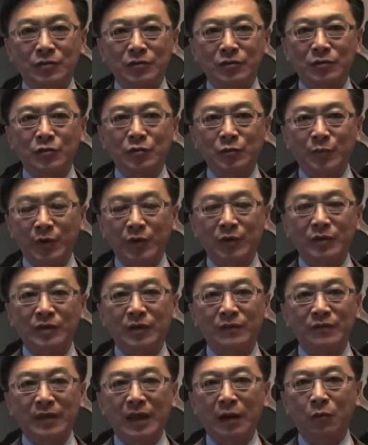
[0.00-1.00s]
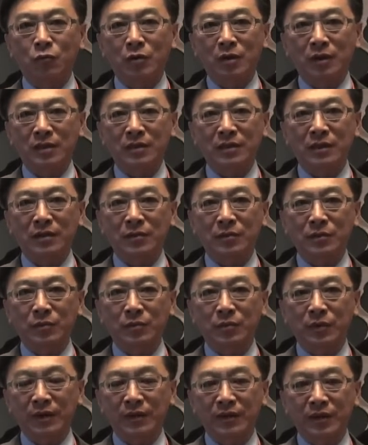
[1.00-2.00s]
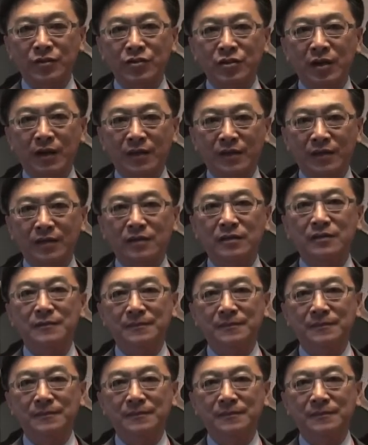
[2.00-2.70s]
to build up networks with each other.